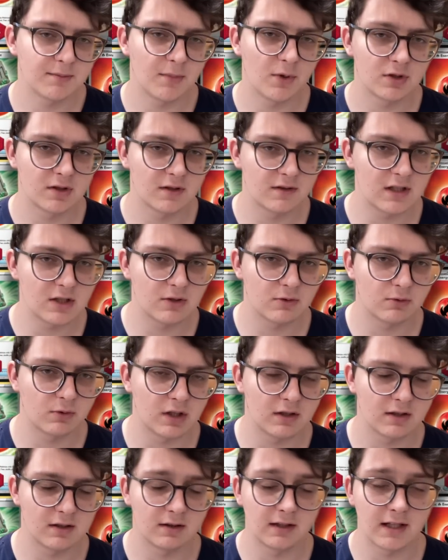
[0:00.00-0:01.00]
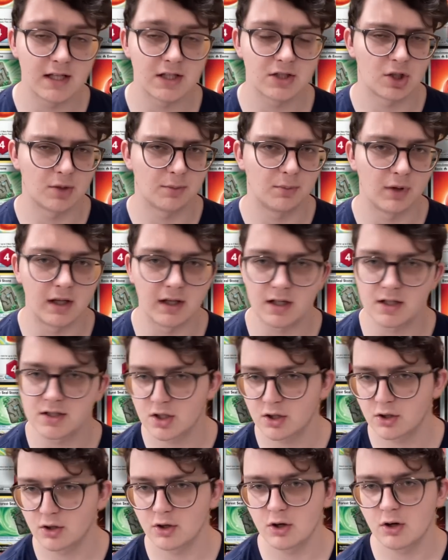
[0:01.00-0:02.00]
Most of these lists are playing a
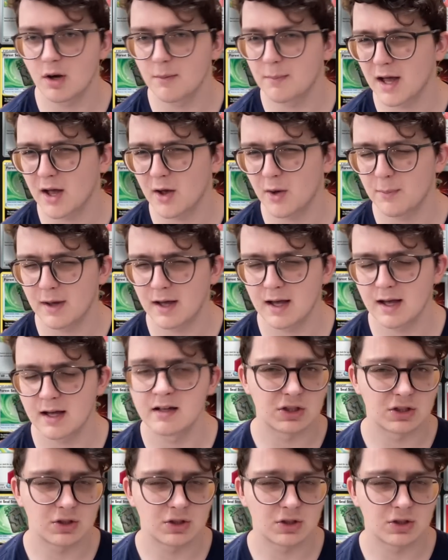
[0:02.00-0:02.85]
Turo, a Pal Pad,